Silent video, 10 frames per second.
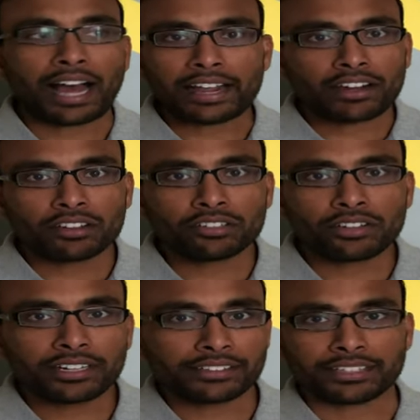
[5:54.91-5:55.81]
I can't
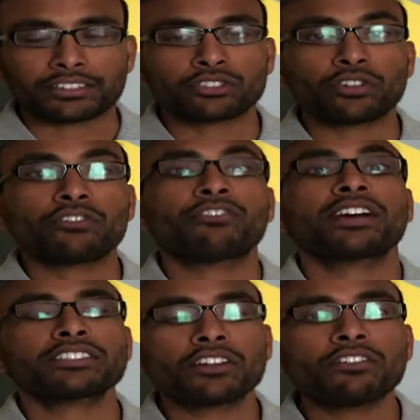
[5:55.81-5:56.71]
do anything. So
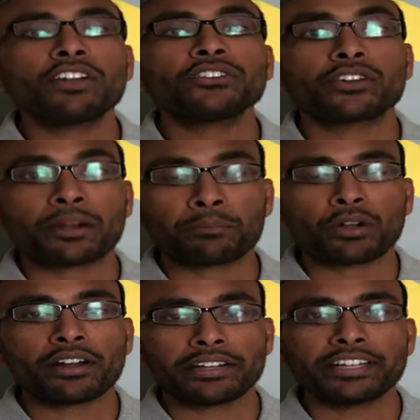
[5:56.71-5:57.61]
first of all, your
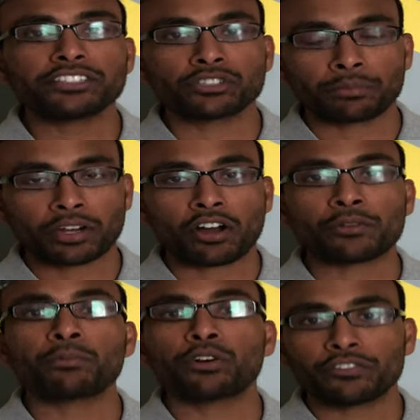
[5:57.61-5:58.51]
employer needs to be
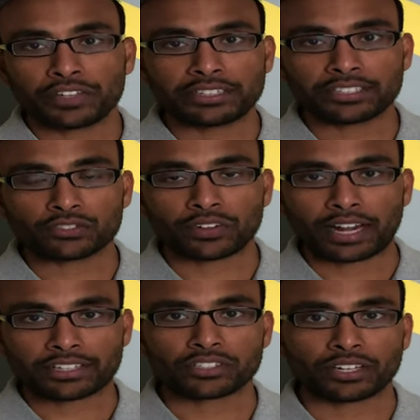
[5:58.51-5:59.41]
on board with this one,
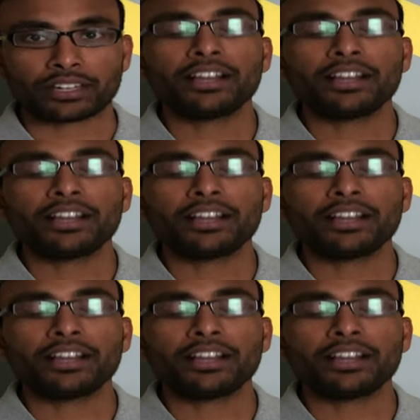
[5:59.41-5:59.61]
actually.